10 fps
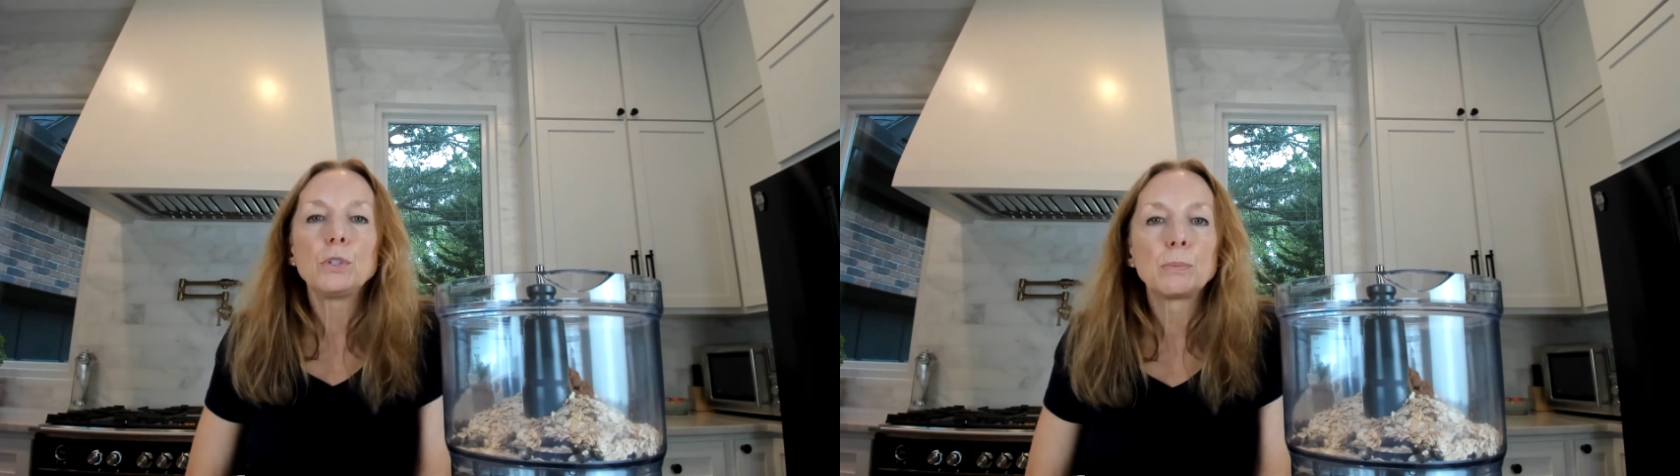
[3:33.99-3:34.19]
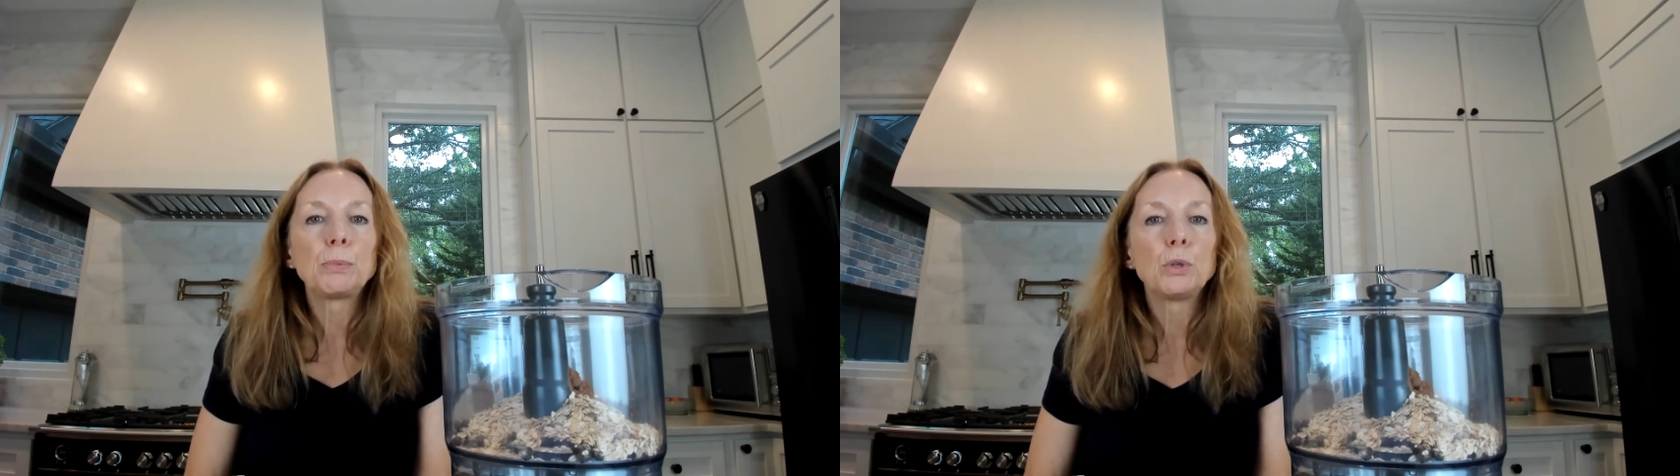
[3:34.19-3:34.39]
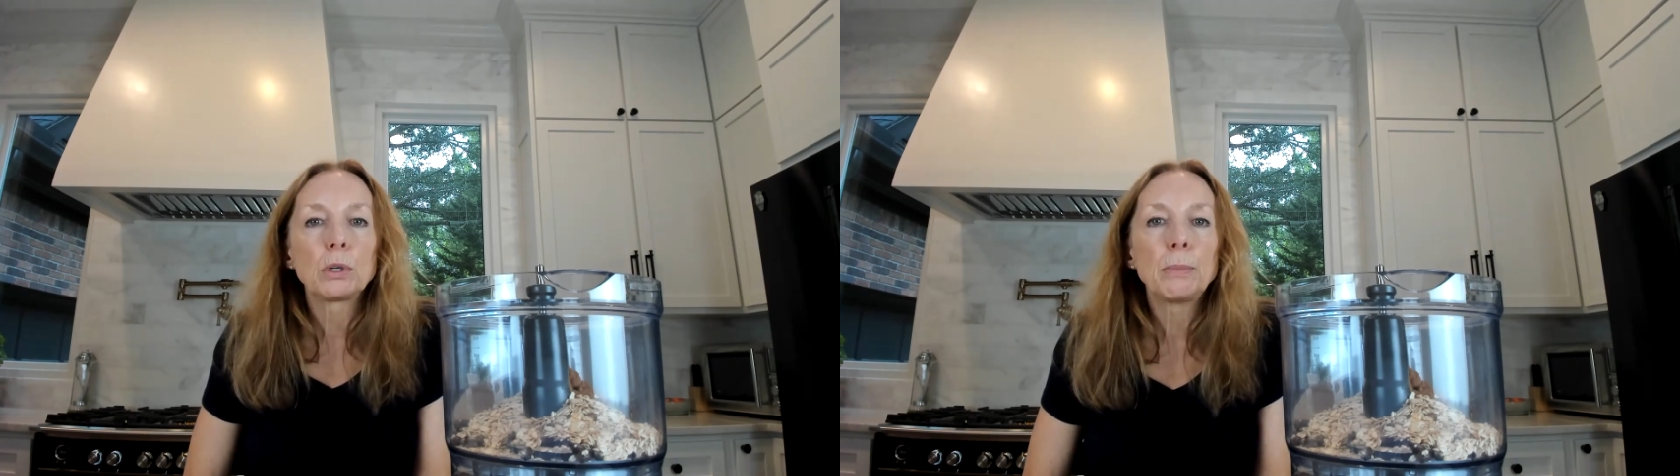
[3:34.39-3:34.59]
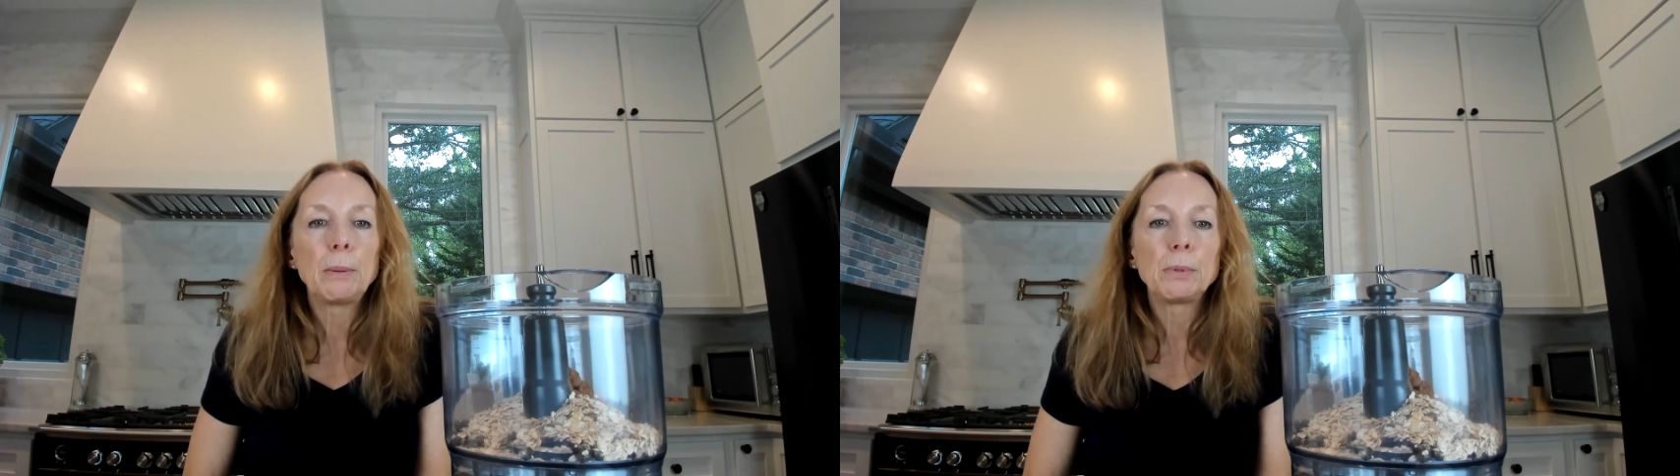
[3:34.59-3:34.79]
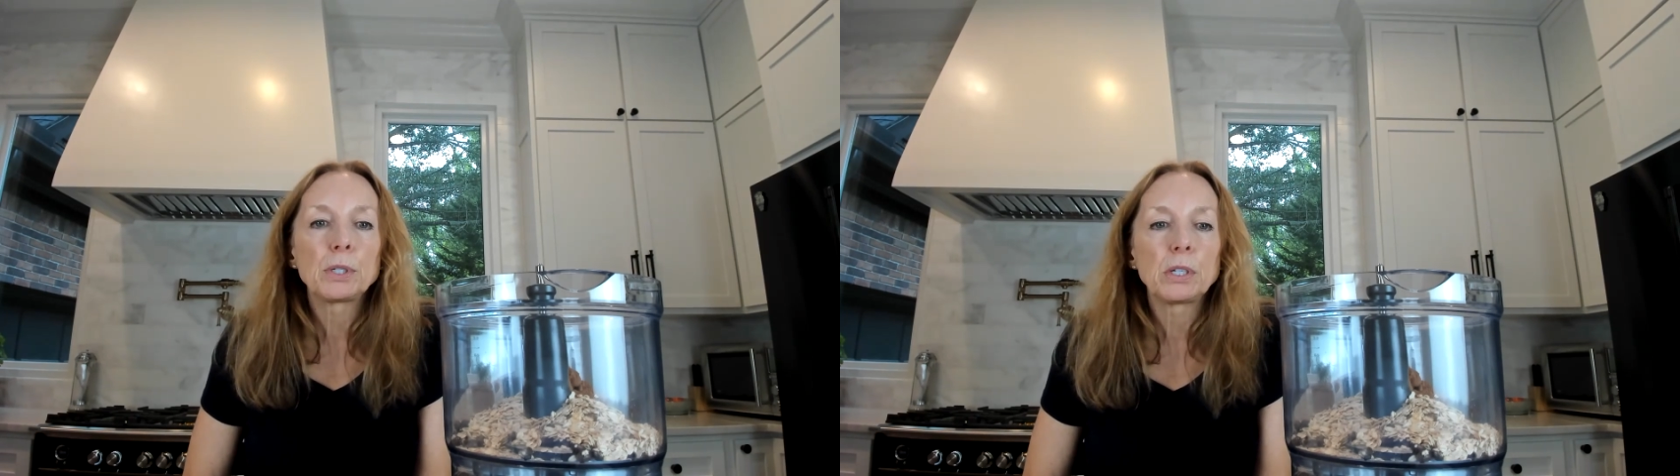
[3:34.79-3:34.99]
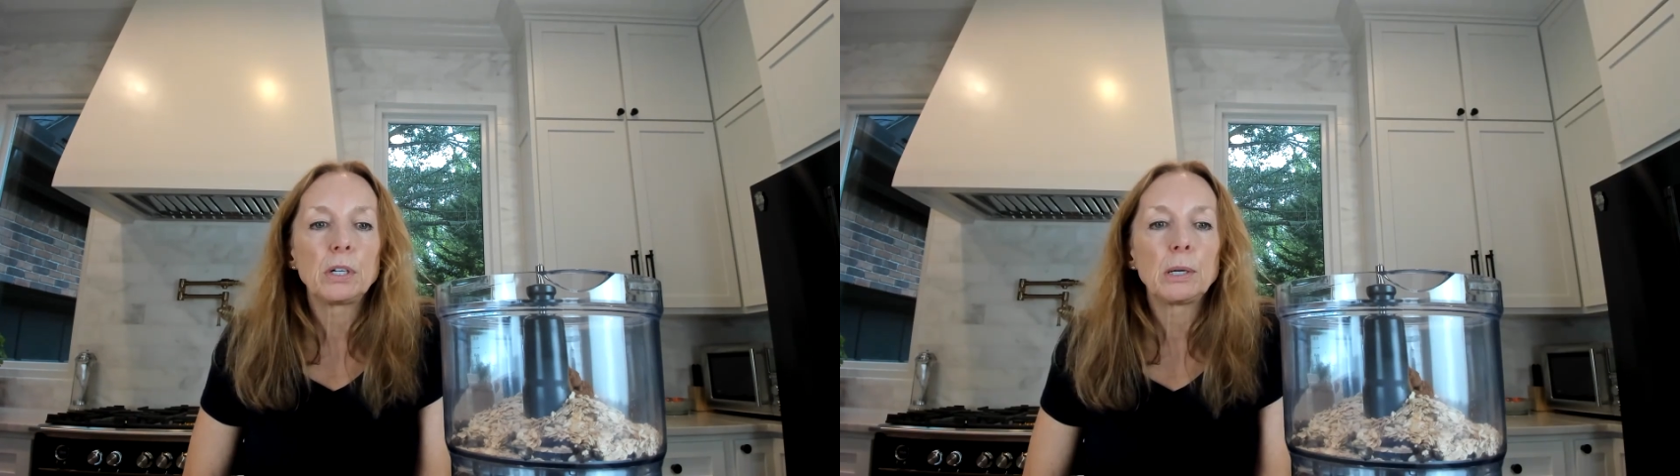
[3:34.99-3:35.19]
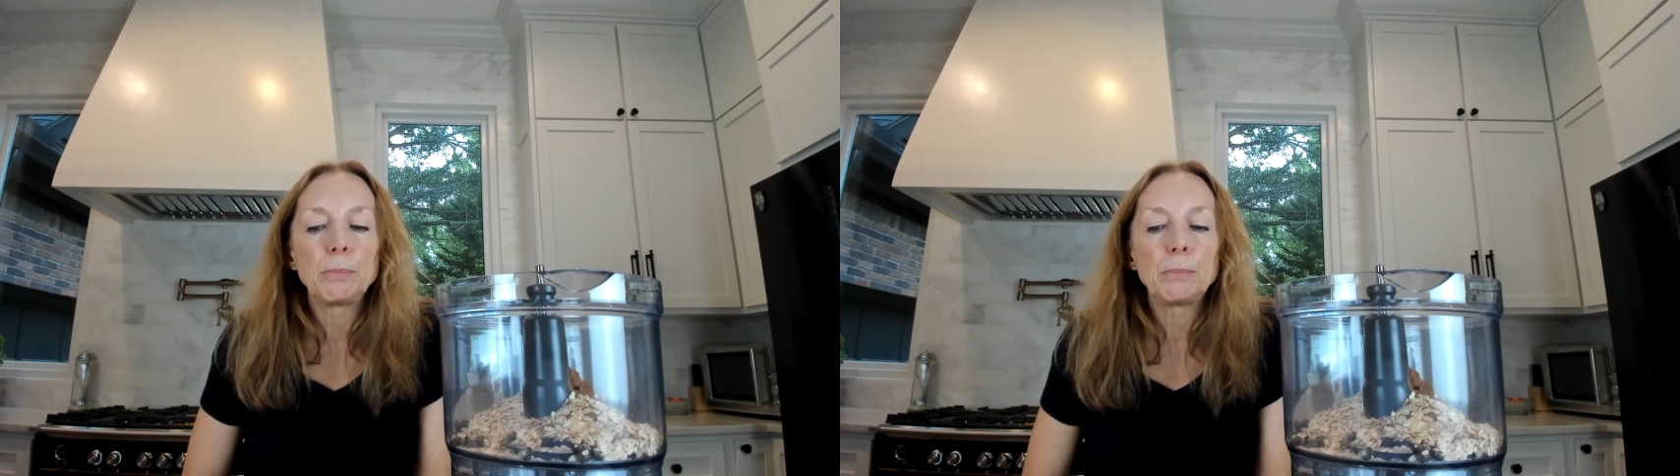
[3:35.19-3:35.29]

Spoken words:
Use your maple syrup.